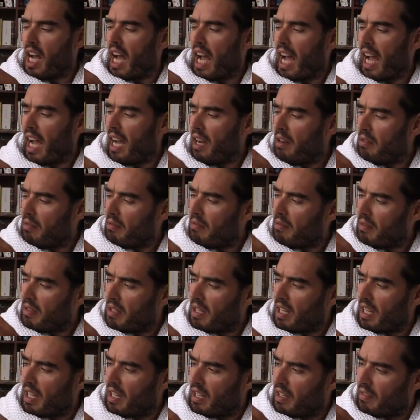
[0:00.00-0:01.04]
How
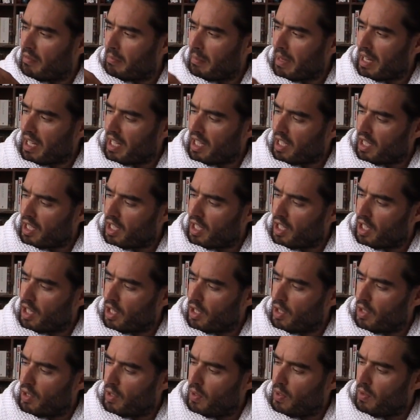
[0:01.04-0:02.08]
they have managed
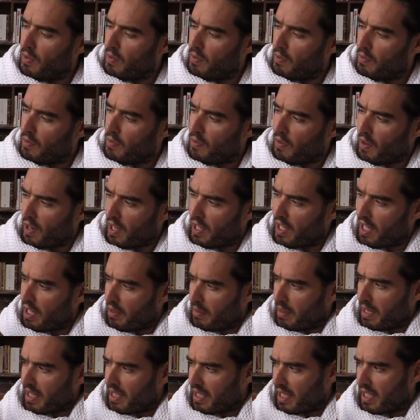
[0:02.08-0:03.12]
to find their
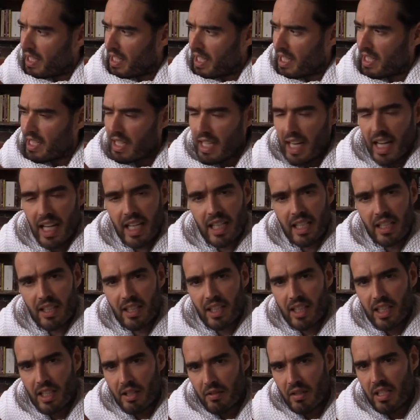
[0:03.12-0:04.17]
way to this
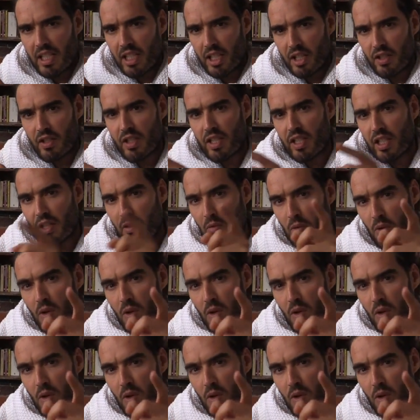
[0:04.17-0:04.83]
headline is really interesting.